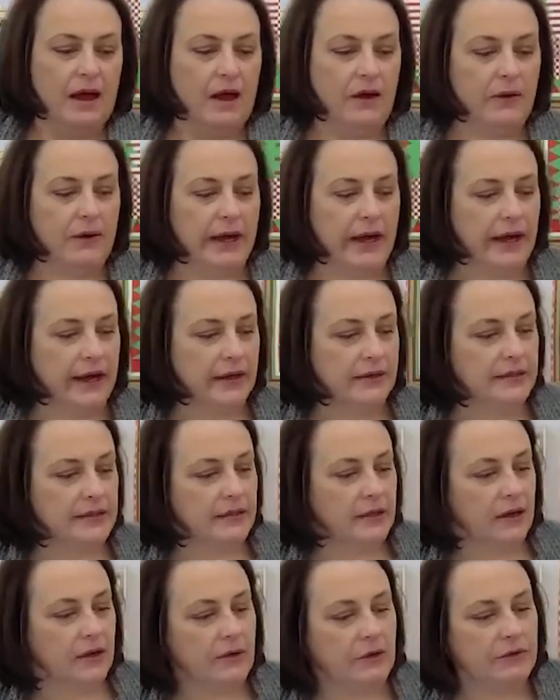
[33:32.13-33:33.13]
Okay,
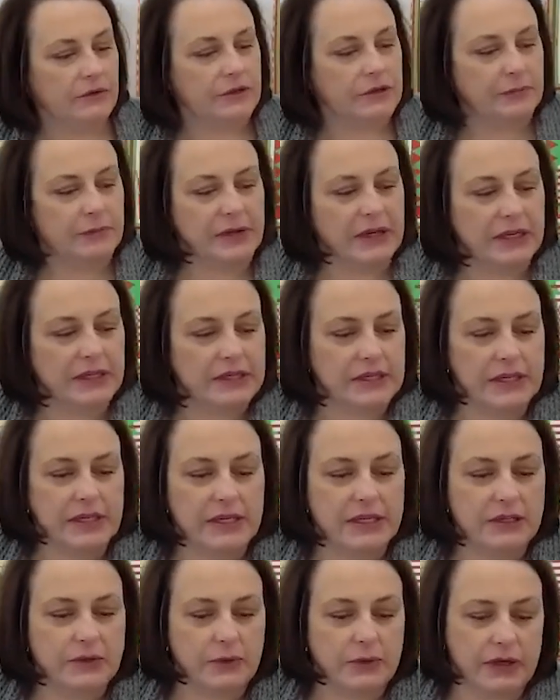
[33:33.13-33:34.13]
so to piece
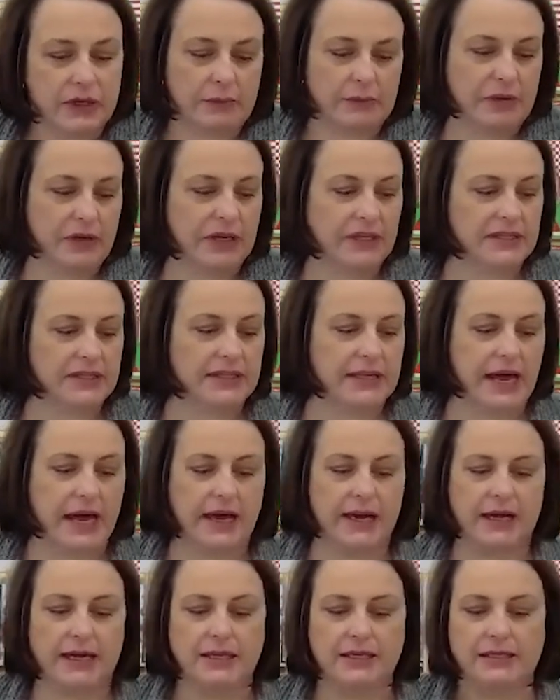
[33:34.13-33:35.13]
this, we're going to piece
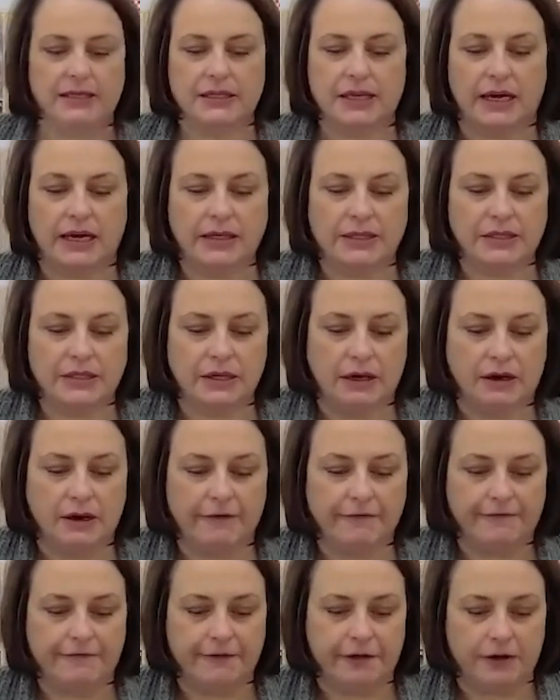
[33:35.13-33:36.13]
that inside
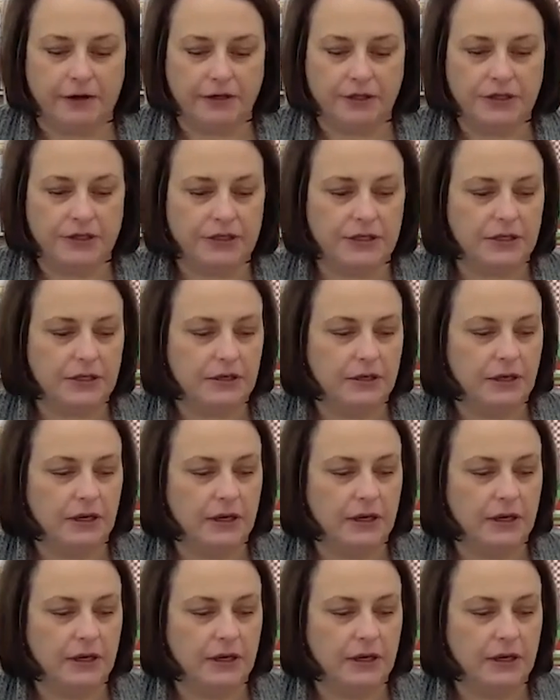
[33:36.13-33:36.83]
star first.